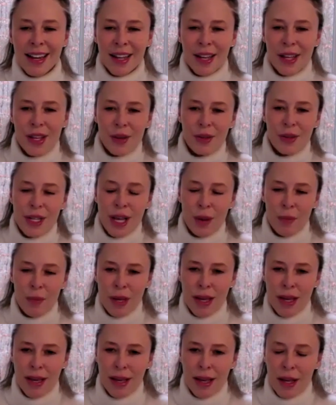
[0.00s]
And can you
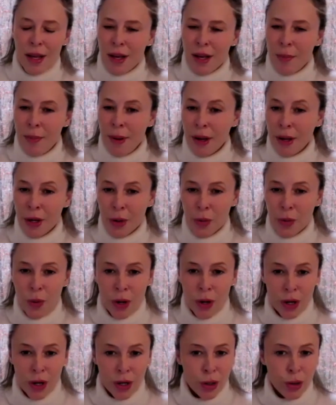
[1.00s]
tell me about
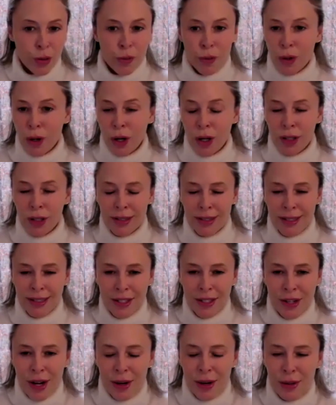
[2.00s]
your work overall
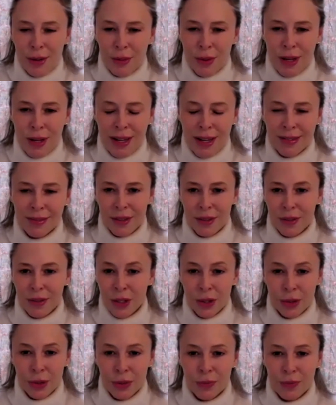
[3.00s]
and in general what
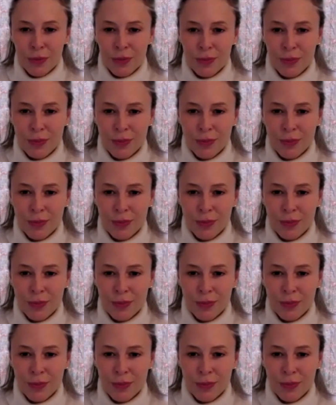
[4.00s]
you do?